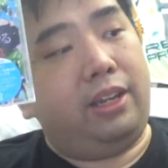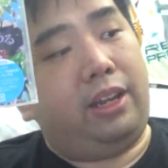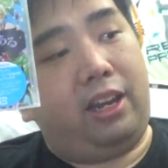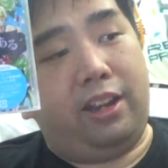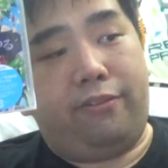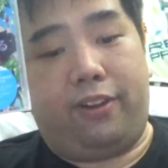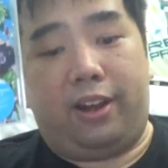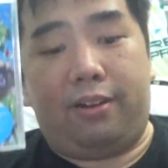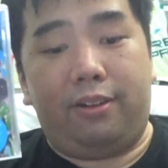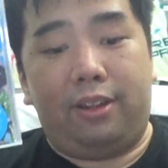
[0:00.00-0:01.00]
clear
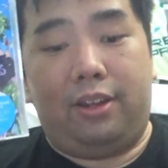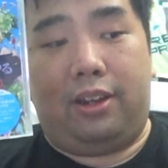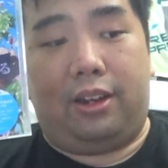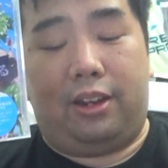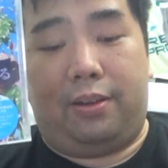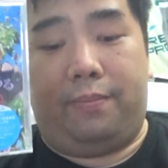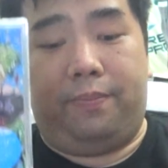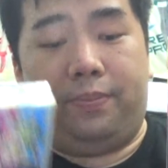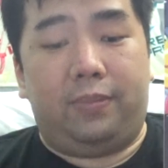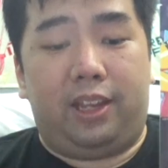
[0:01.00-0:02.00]
file,
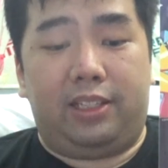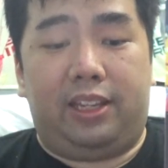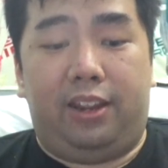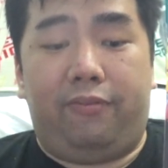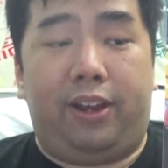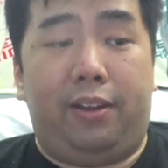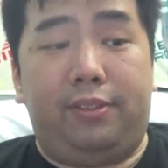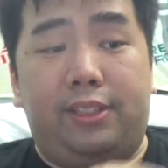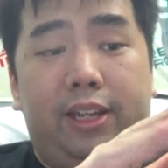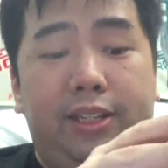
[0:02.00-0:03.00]
um, that's A
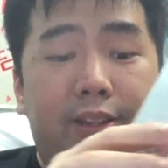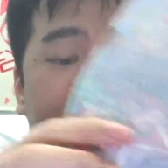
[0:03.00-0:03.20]
five size,